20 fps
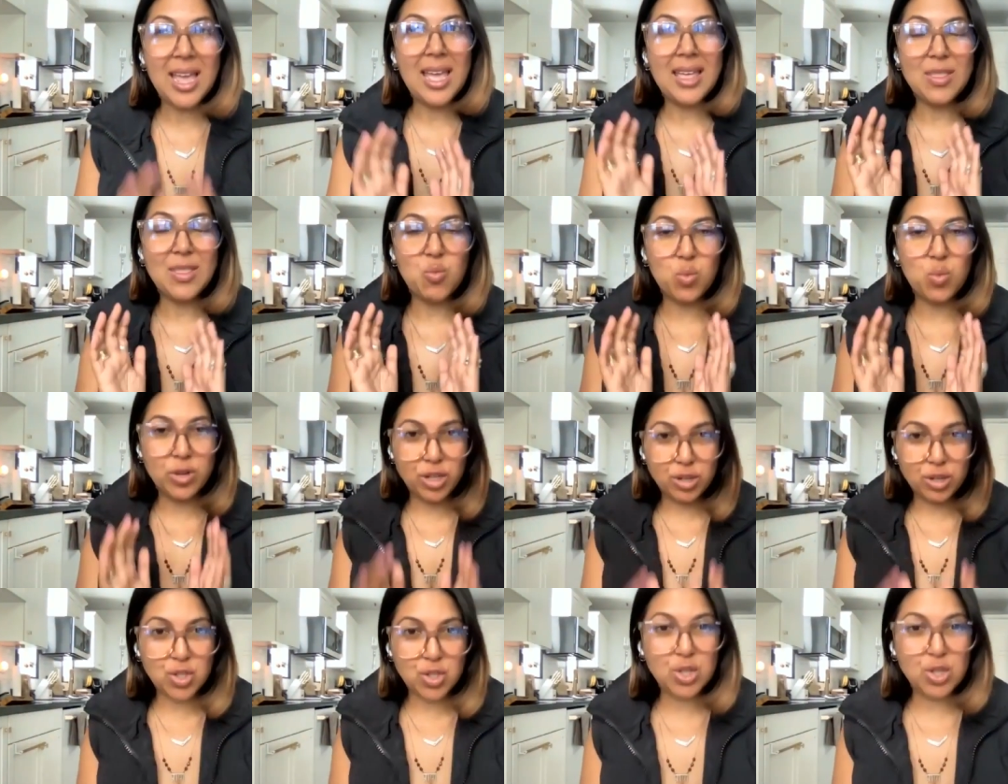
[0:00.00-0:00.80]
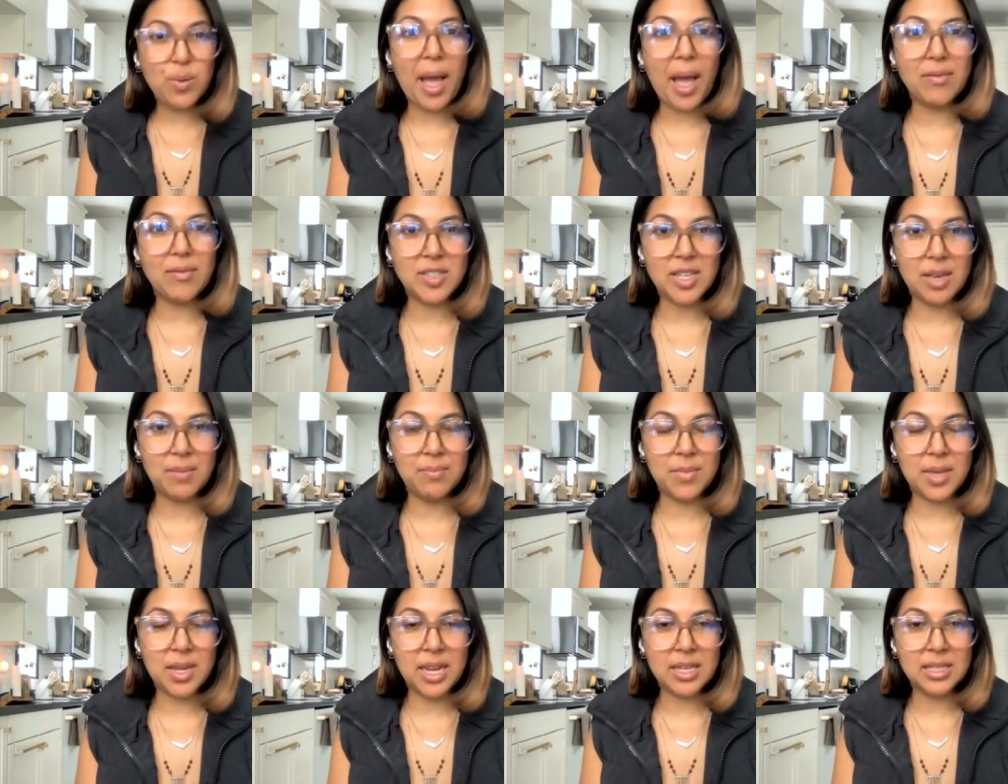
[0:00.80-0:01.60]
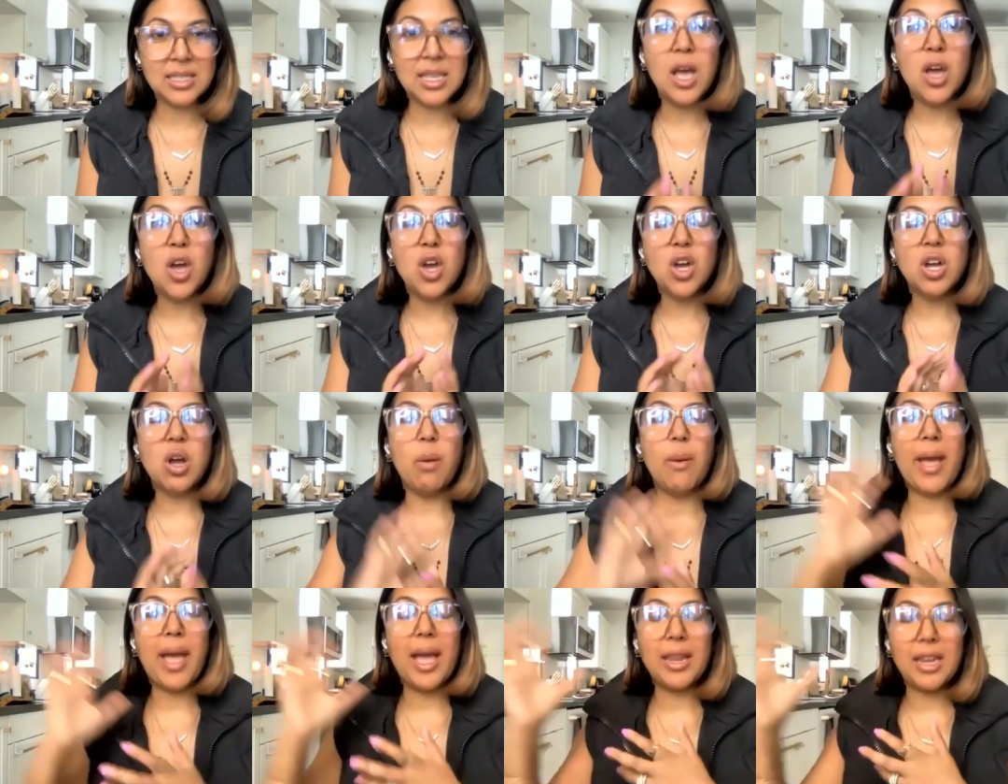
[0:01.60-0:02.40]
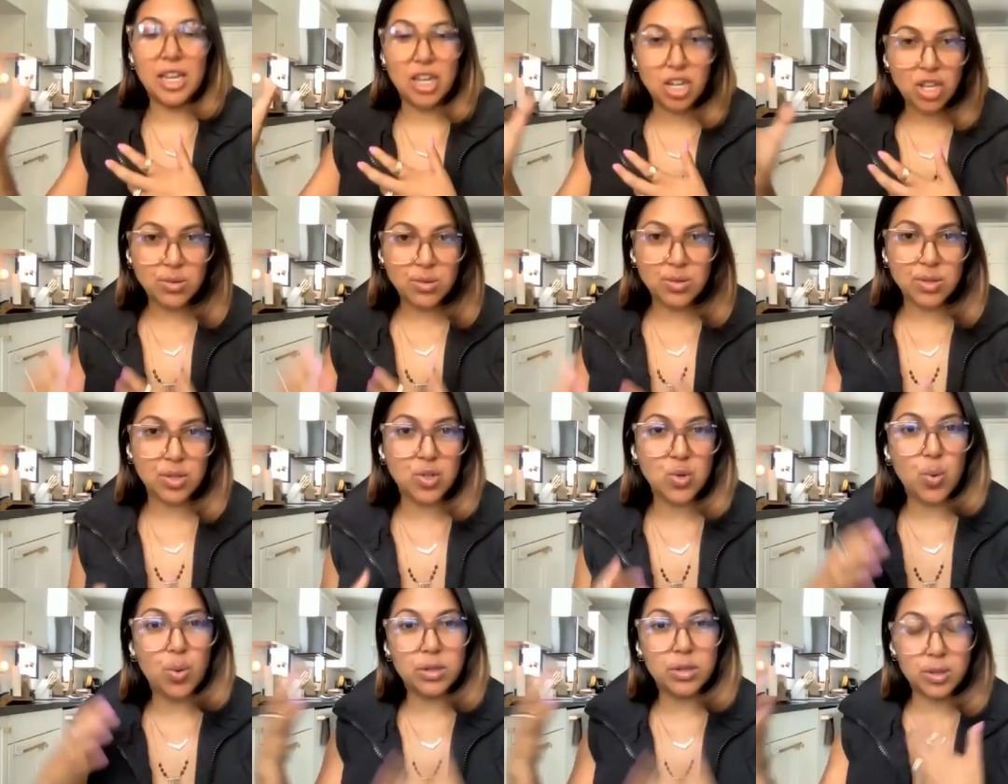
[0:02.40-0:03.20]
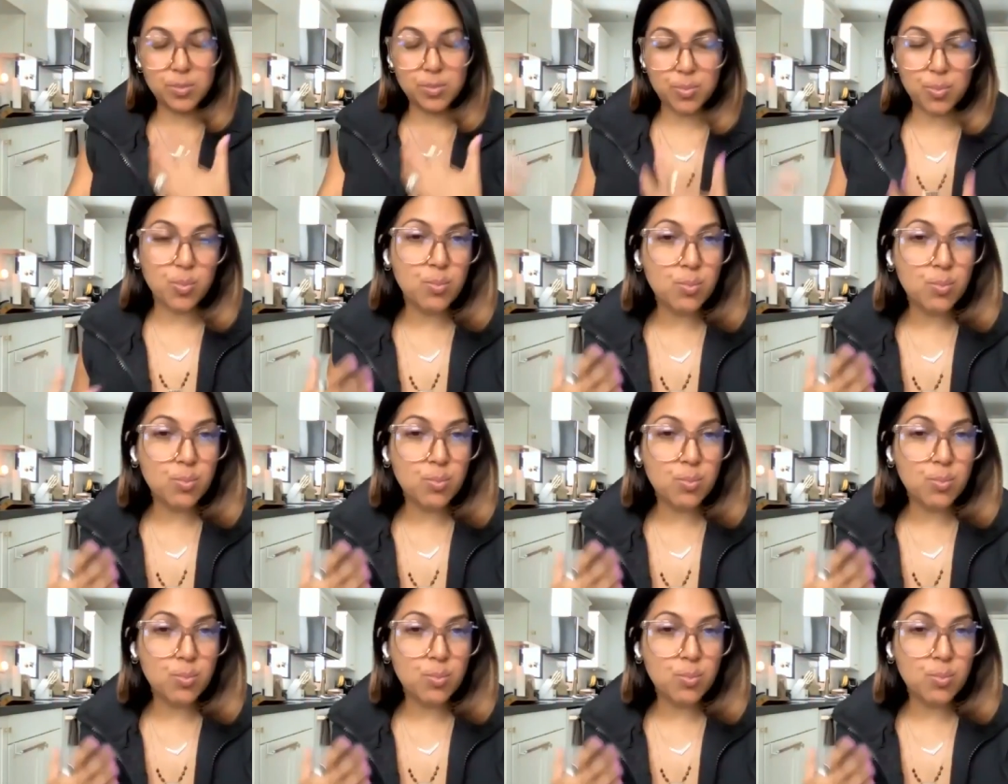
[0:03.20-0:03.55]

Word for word: And then when you do have 10 minutes, go ahead and use a tool to